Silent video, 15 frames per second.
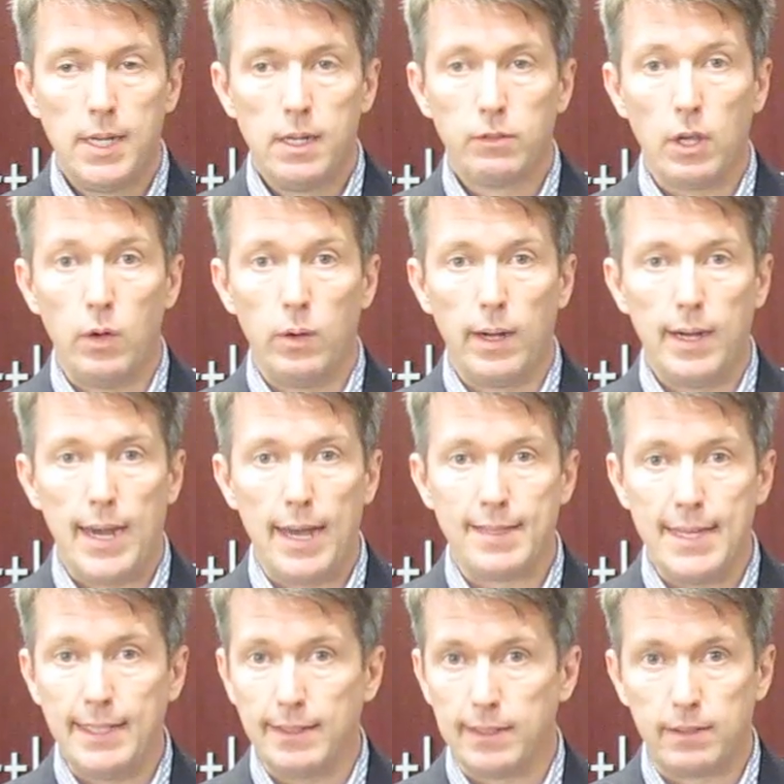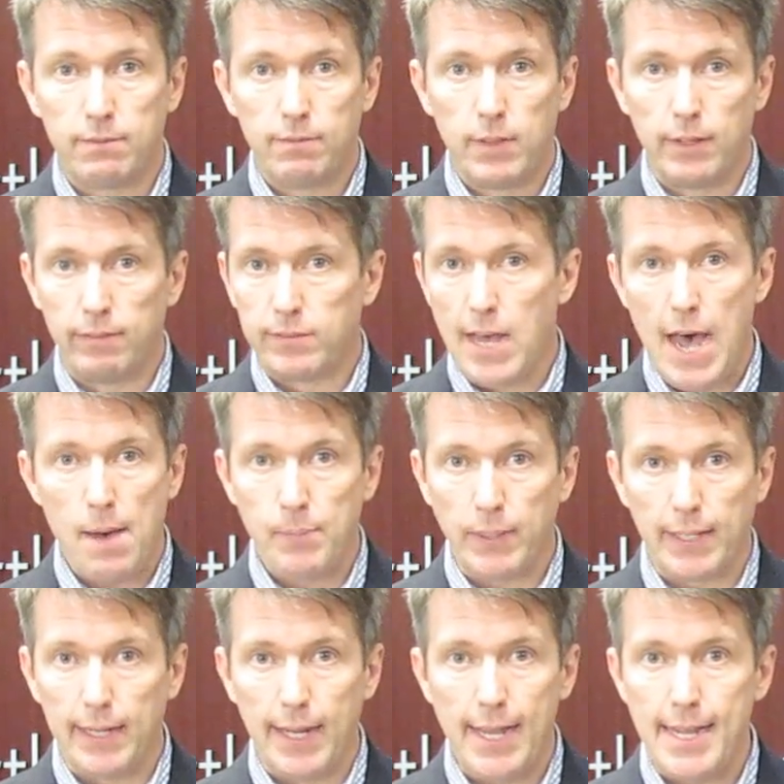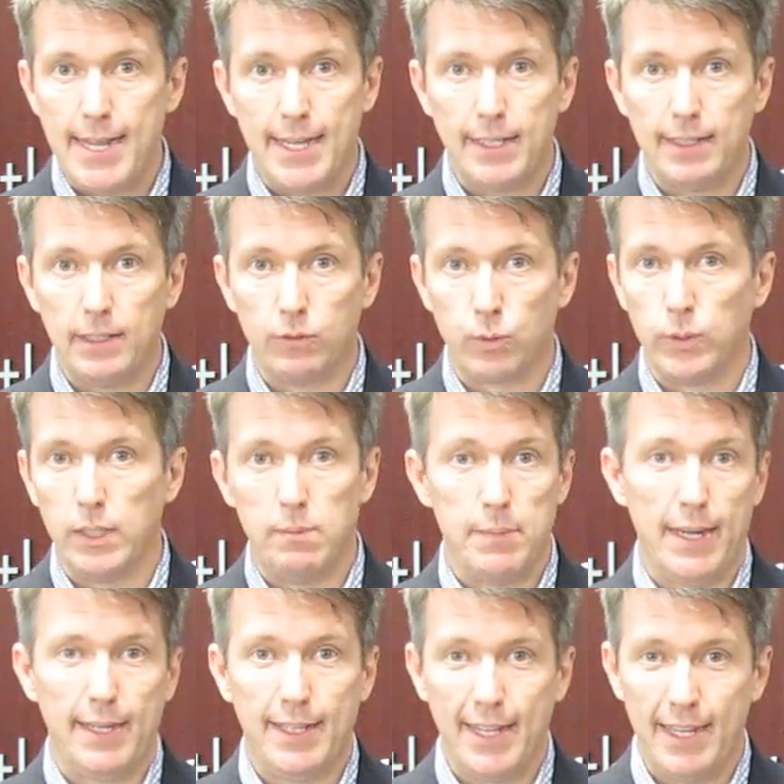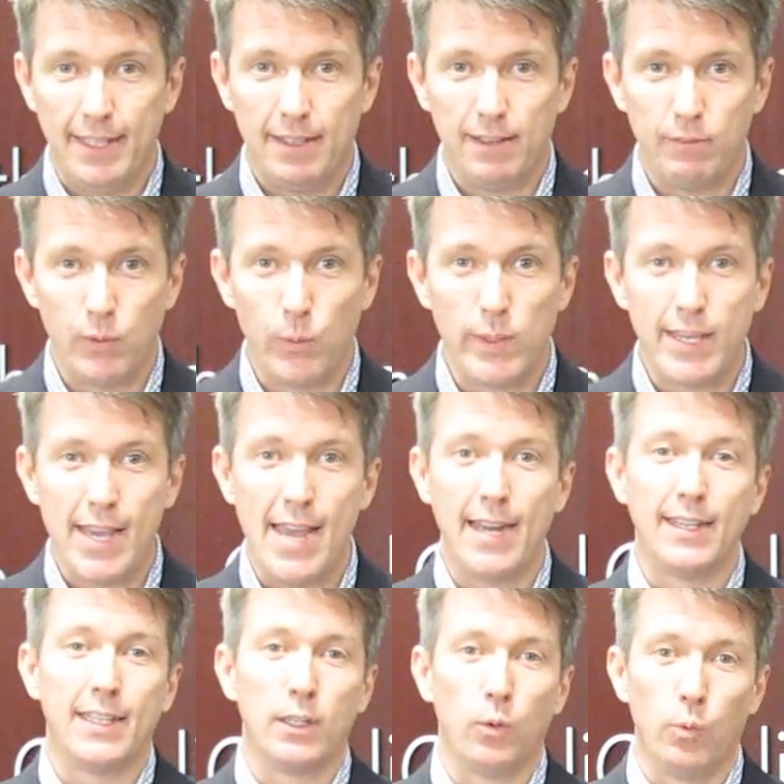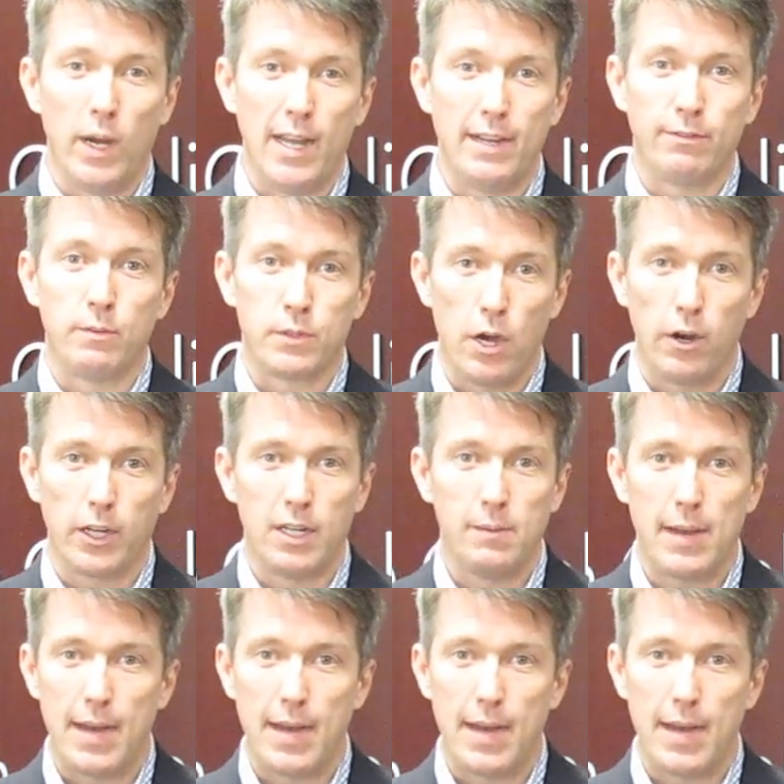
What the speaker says: So I think that the topic at hand is really Medicaid. I mean, we can't get away from talking